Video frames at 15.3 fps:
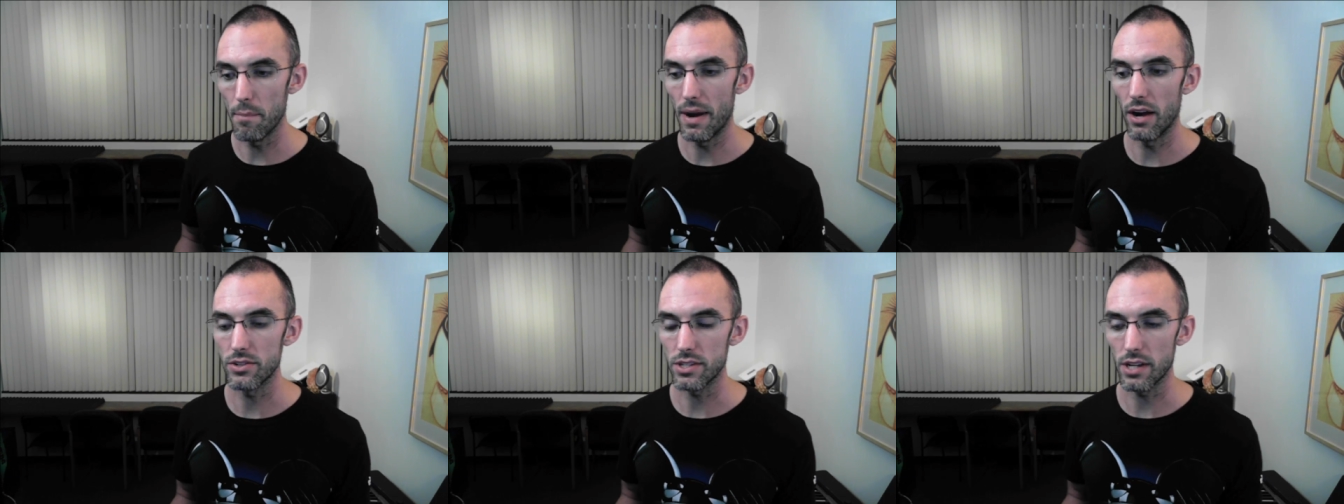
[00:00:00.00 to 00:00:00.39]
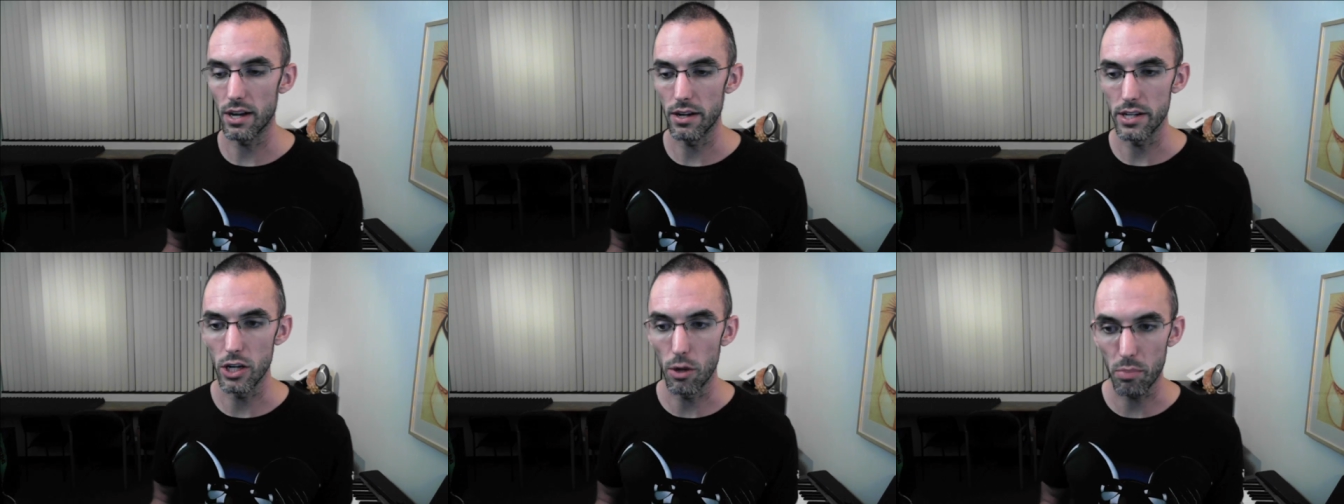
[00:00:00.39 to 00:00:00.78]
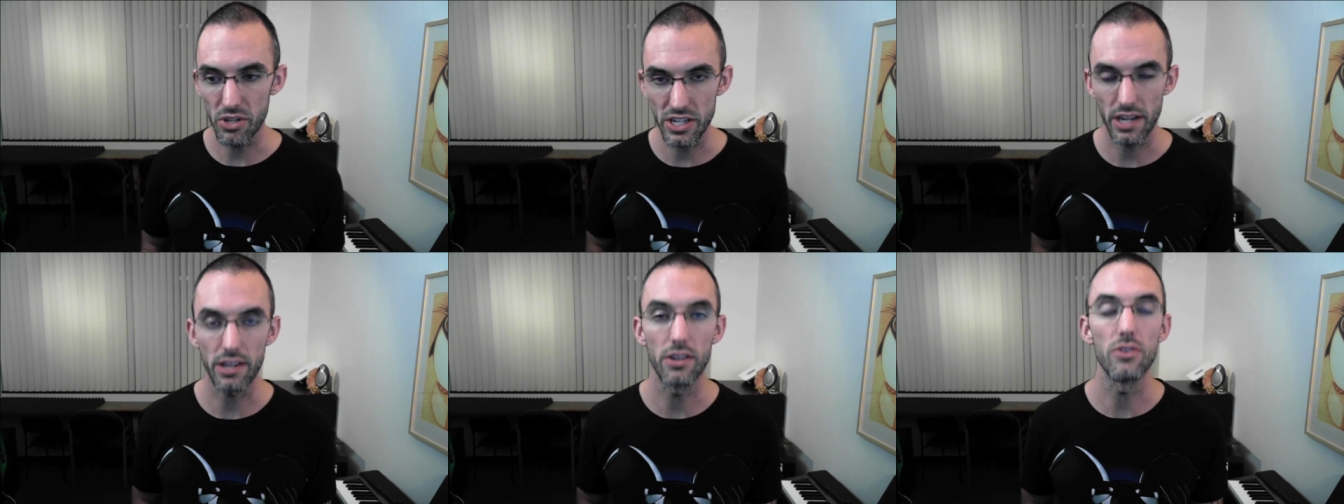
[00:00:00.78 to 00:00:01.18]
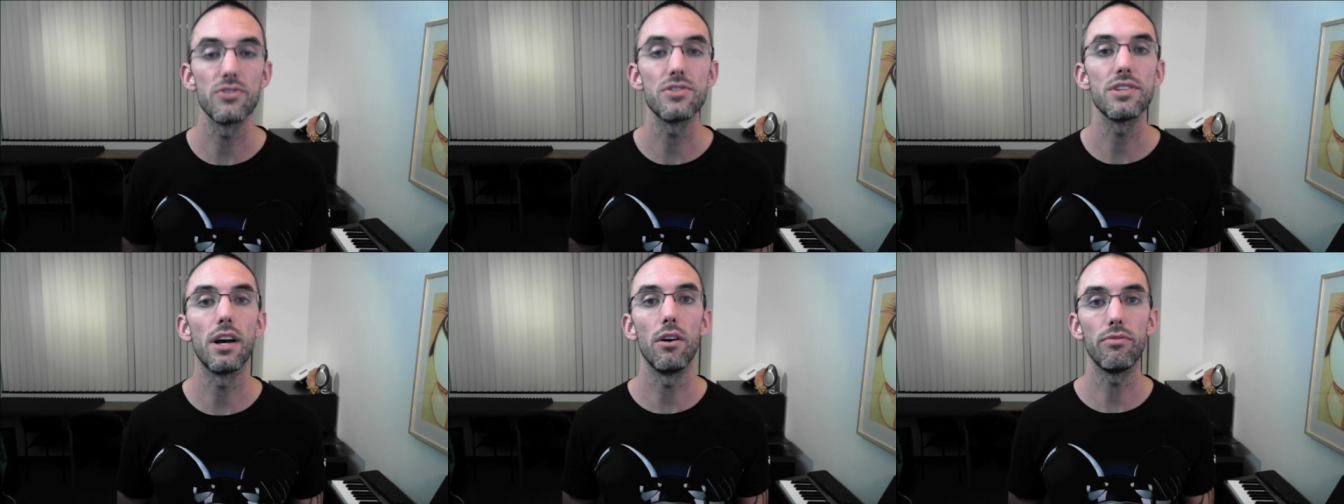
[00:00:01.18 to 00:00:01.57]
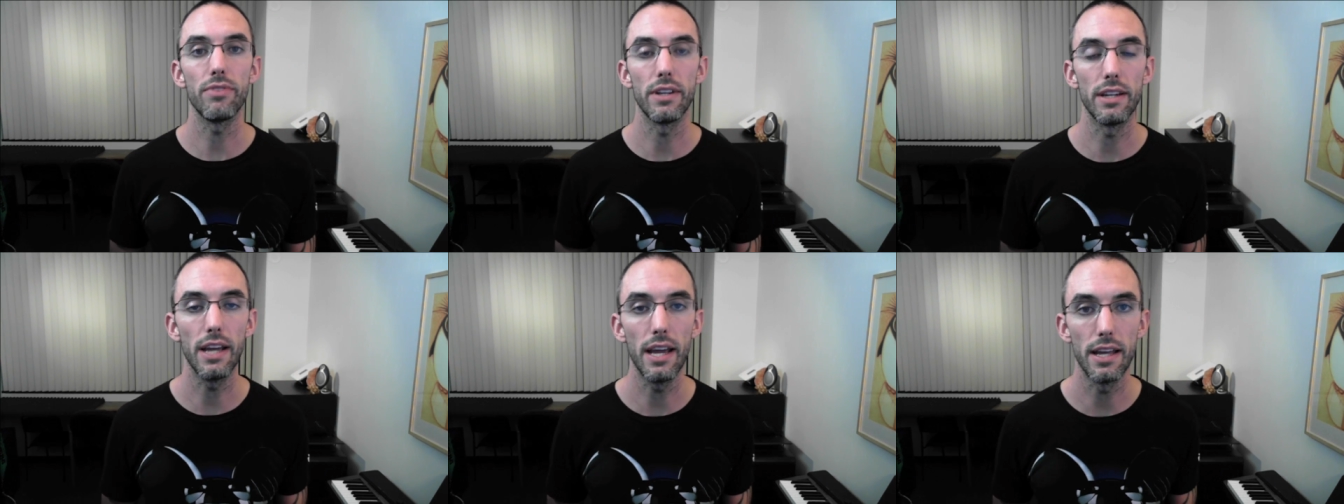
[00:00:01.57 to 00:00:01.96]
about uh, you know protecting
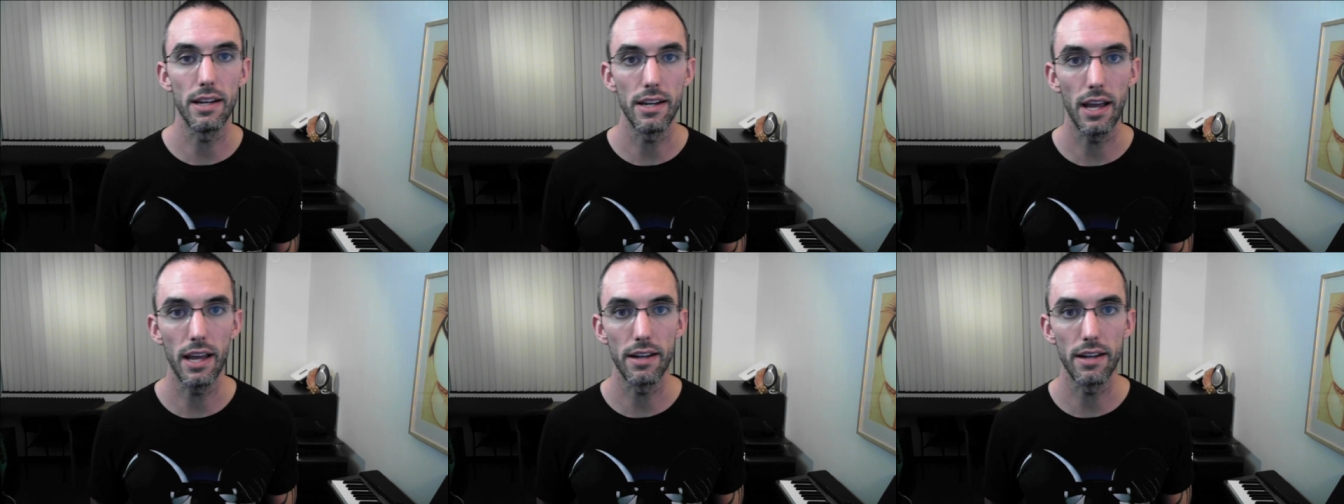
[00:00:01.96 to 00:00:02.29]
yourself and, and,